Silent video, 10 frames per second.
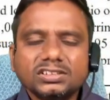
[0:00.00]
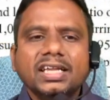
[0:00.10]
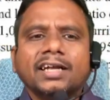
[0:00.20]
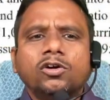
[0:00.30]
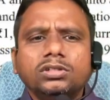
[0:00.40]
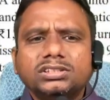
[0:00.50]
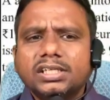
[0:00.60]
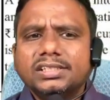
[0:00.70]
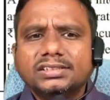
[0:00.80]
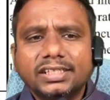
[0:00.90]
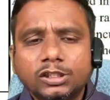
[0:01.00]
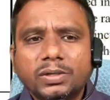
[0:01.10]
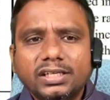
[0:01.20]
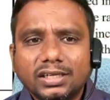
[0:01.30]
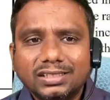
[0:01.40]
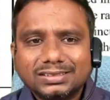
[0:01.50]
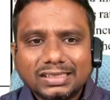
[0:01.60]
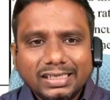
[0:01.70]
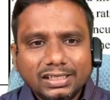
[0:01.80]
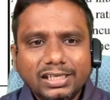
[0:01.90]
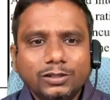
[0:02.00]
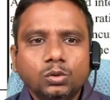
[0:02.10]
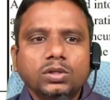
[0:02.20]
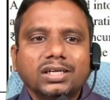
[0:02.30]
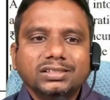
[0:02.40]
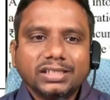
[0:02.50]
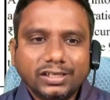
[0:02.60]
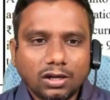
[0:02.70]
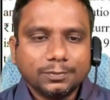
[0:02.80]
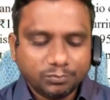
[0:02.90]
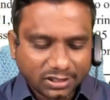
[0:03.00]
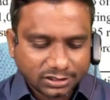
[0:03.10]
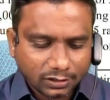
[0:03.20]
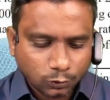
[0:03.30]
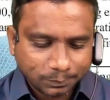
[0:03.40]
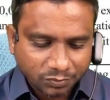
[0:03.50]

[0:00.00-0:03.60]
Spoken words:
is sent by consignee to consignor. Yes, no?